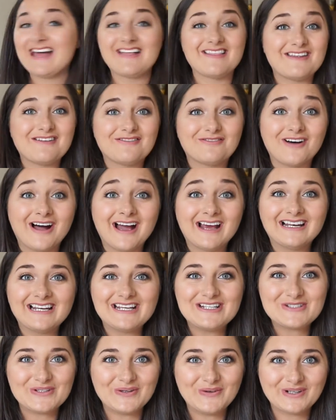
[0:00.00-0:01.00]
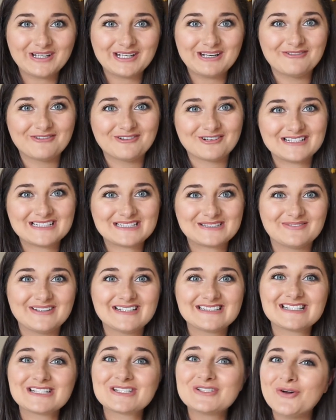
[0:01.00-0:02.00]
And finally, talking of
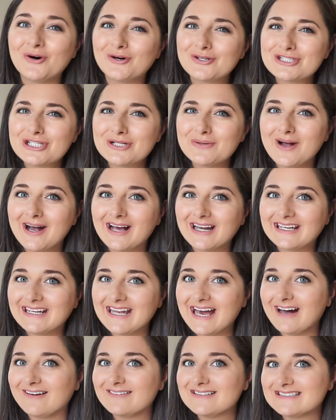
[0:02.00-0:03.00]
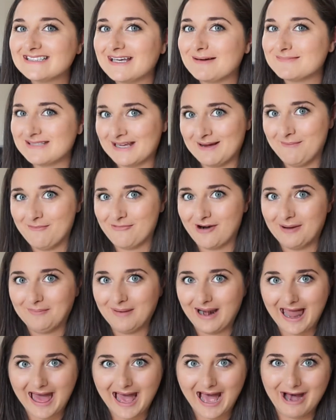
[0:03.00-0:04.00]
Christmas, it's not too early now, it's September, I'm
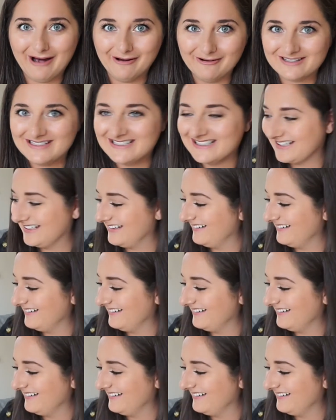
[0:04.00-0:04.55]
allowed.